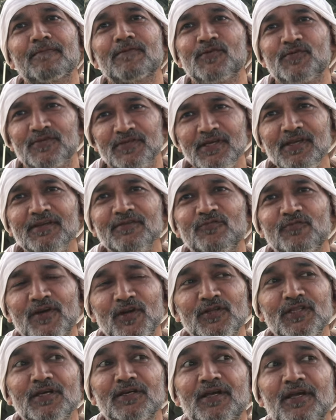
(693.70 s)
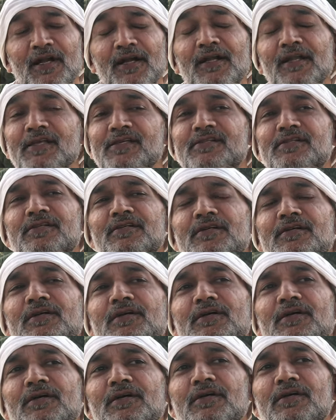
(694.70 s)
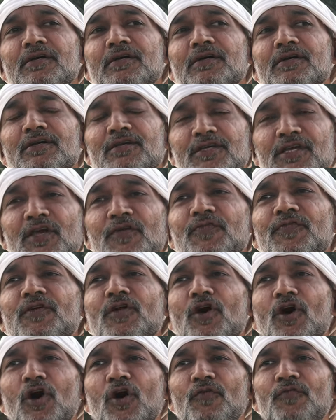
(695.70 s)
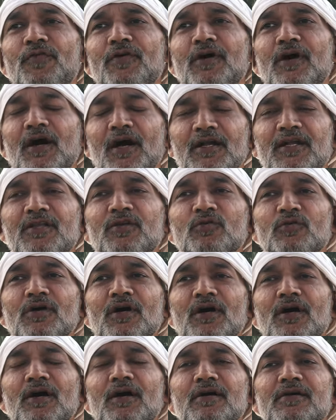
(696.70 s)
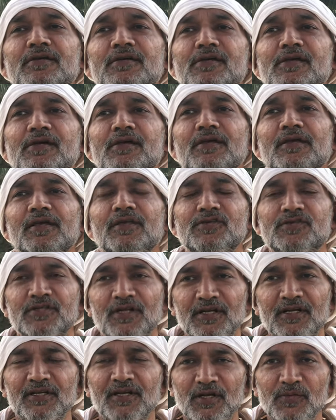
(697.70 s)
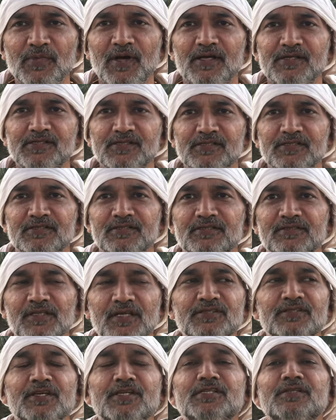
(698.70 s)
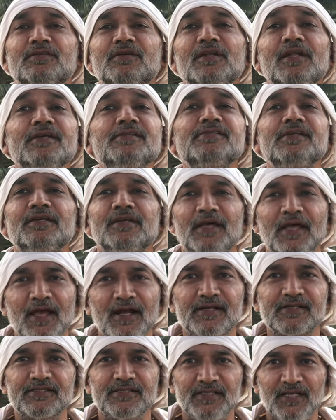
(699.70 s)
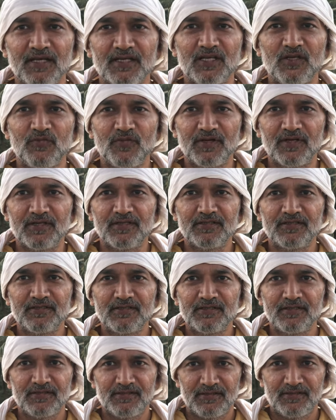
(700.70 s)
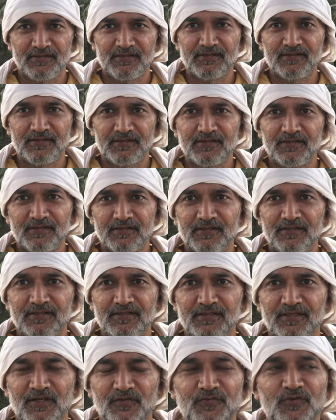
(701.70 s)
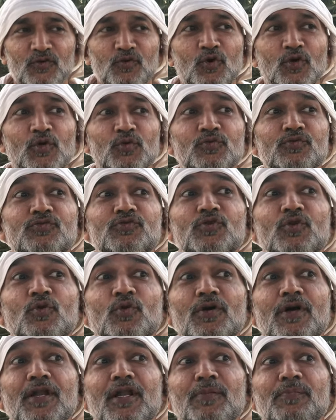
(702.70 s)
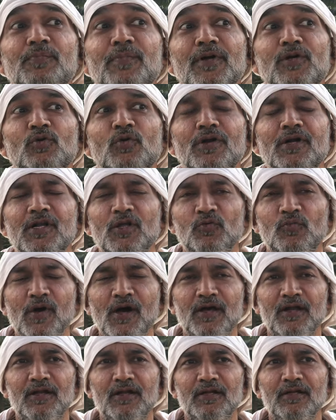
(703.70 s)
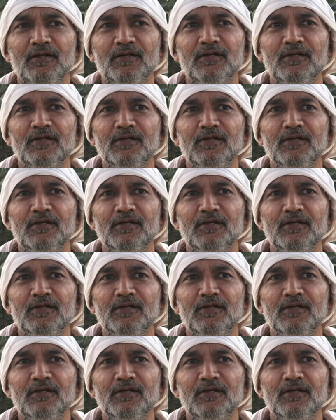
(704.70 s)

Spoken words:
You see, one of the greatest gift of Hatha Yoga is shatkarmas, the six cleansing acts they are given. If you go to shloka number 21,